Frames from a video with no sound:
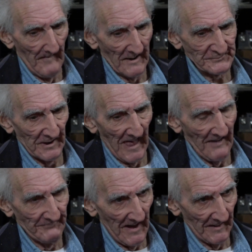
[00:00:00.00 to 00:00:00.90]
I said, I
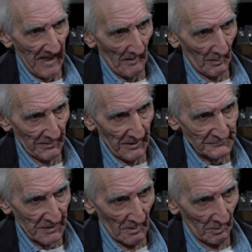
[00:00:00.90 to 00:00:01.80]
found out where they're
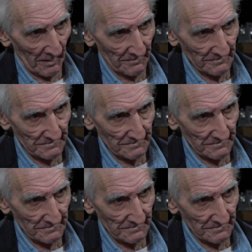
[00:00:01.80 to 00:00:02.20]
going.